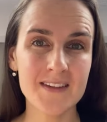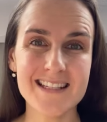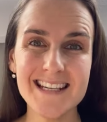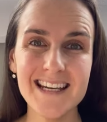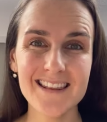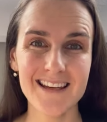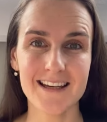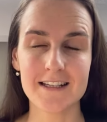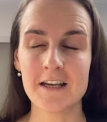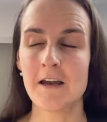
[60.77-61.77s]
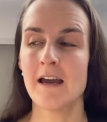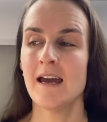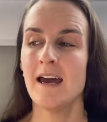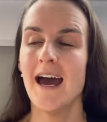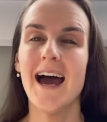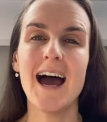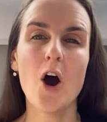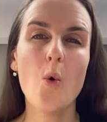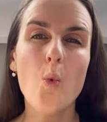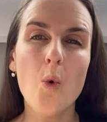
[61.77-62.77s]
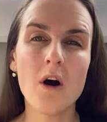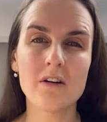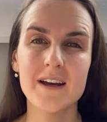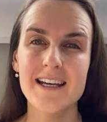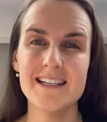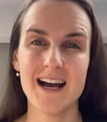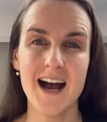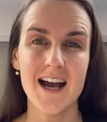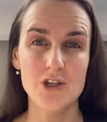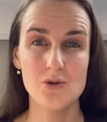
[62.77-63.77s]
The second thing is, how worried are